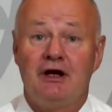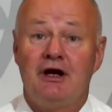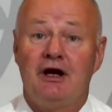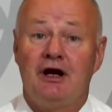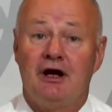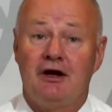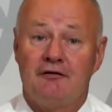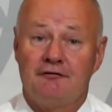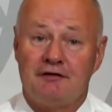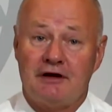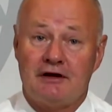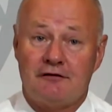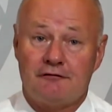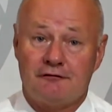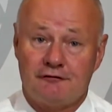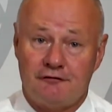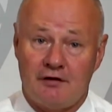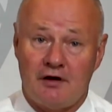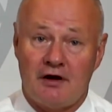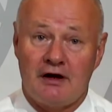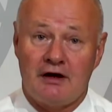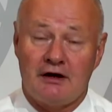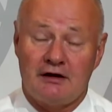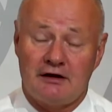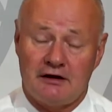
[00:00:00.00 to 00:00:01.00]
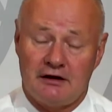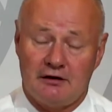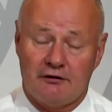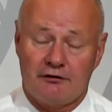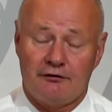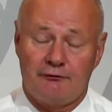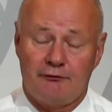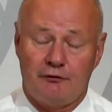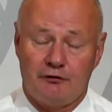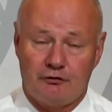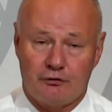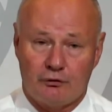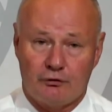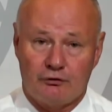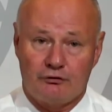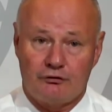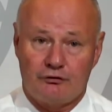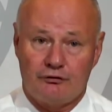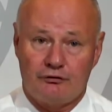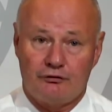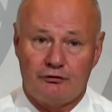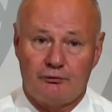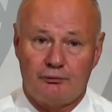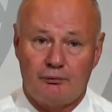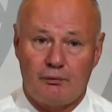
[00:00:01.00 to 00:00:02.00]
of our finite health
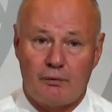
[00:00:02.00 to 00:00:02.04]
resources.